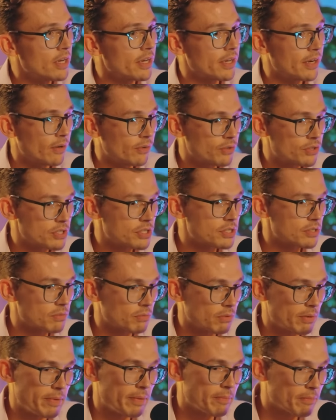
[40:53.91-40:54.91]
you know, just
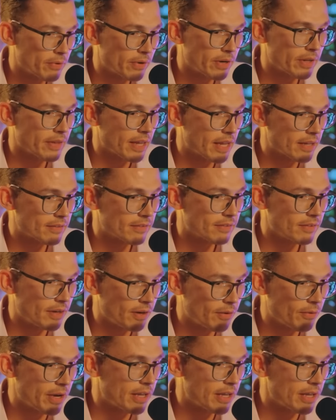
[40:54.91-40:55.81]
remembering that, you know,